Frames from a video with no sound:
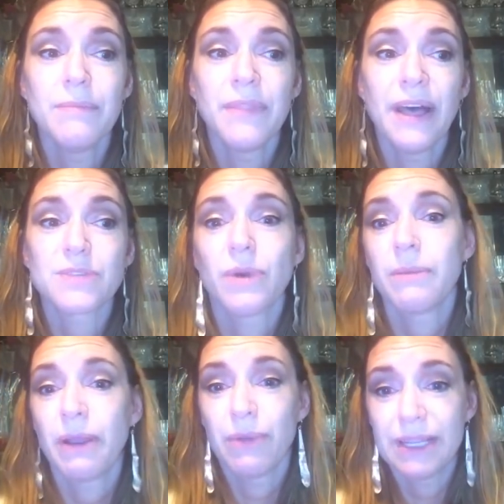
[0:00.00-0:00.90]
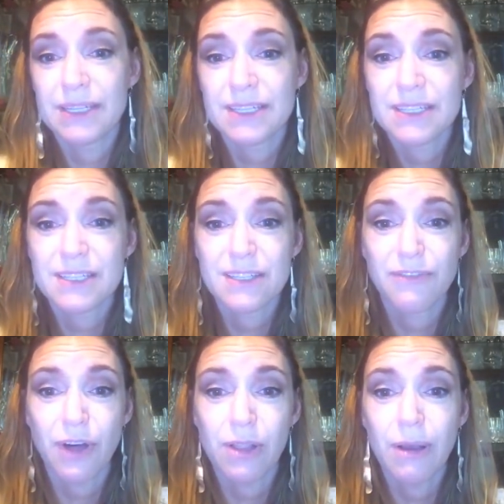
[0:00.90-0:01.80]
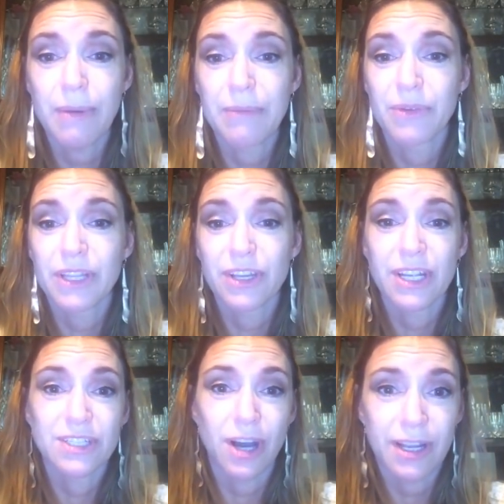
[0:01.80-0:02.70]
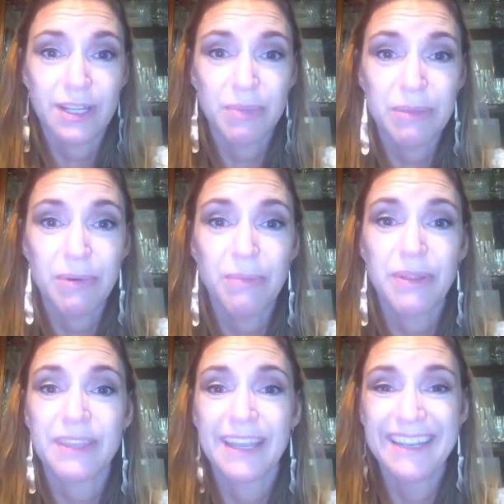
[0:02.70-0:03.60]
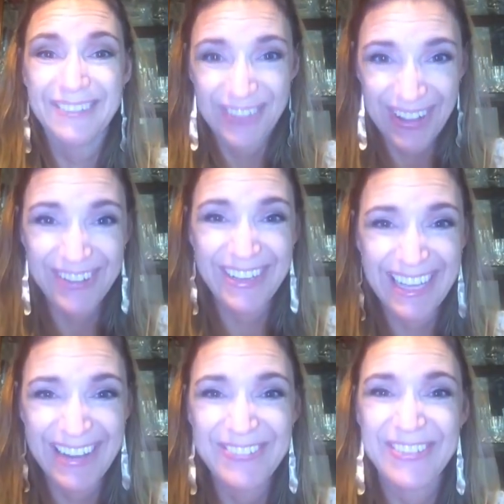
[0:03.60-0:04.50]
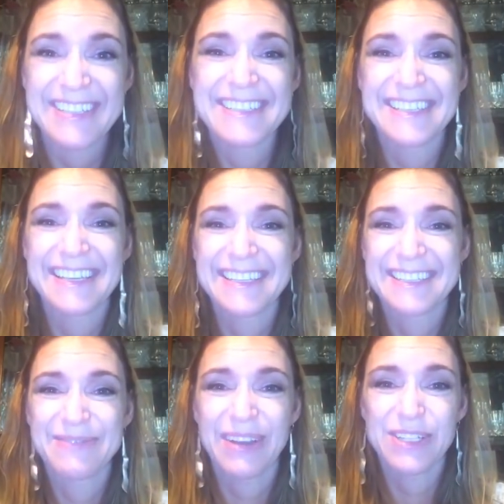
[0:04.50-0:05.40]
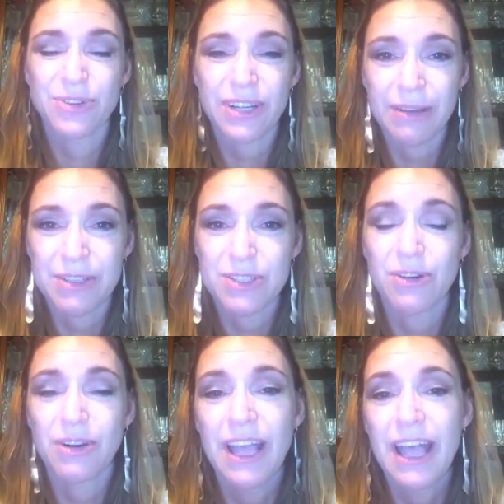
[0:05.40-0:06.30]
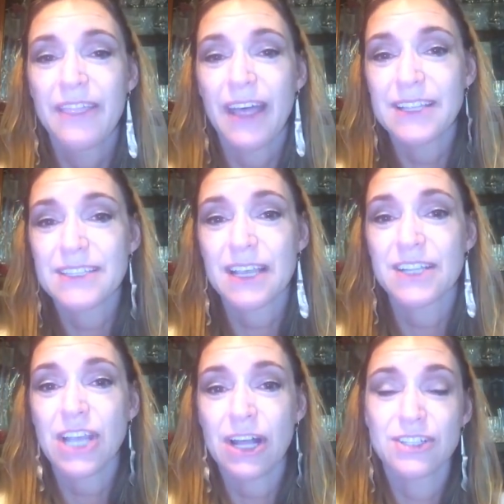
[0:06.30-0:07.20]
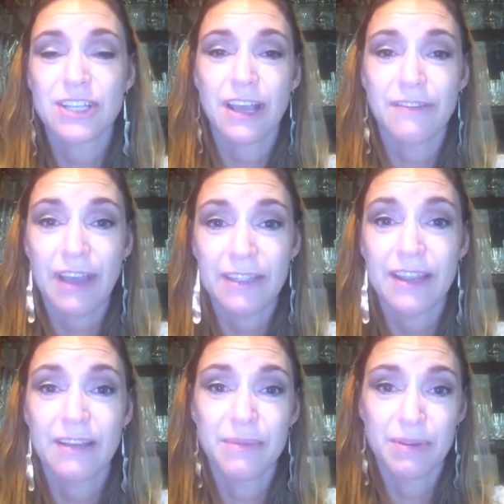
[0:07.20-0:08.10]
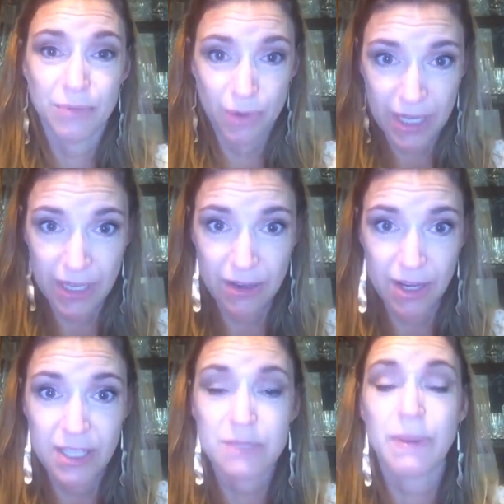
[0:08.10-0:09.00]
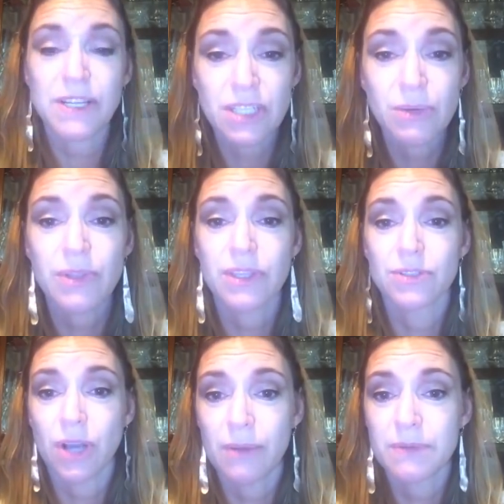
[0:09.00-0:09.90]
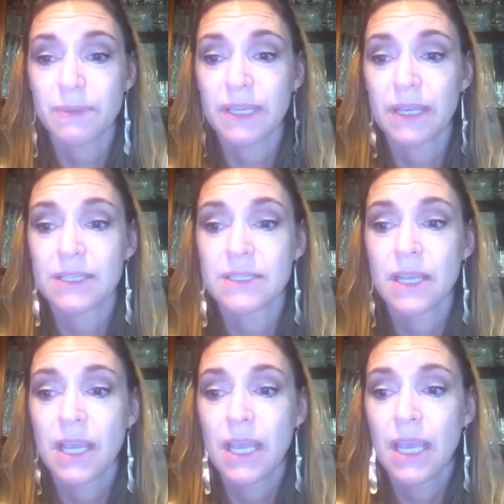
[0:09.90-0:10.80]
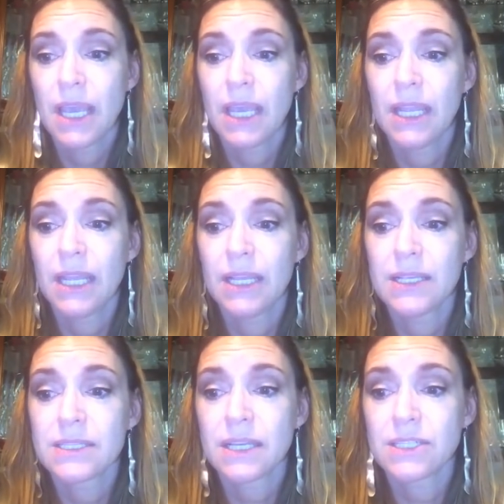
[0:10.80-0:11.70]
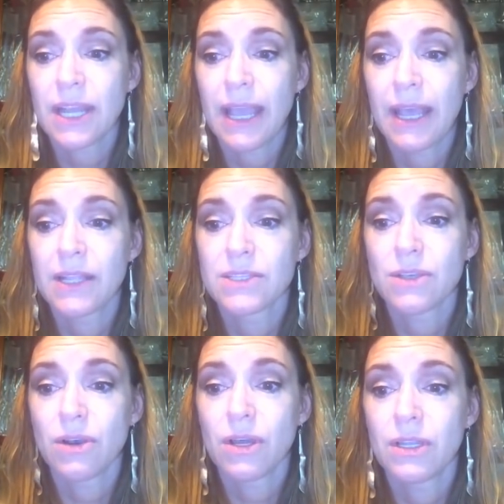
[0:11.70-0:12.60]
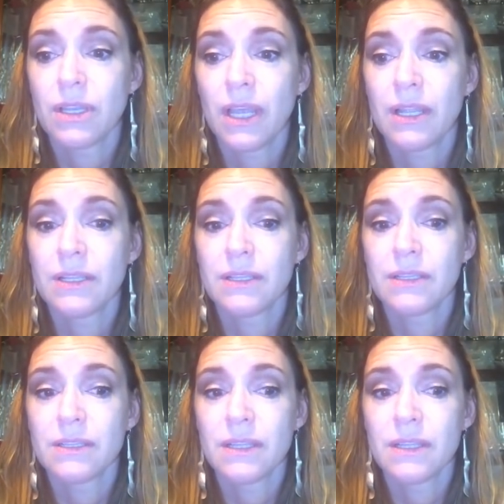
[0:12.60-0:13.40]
That's one of my weaknesses is the follow-up. I'm really good at talking to people, but then following up is my shortcoming. So that's a challenge that I've had that I've been working on, especially with the drops, because it is such a hands-on, and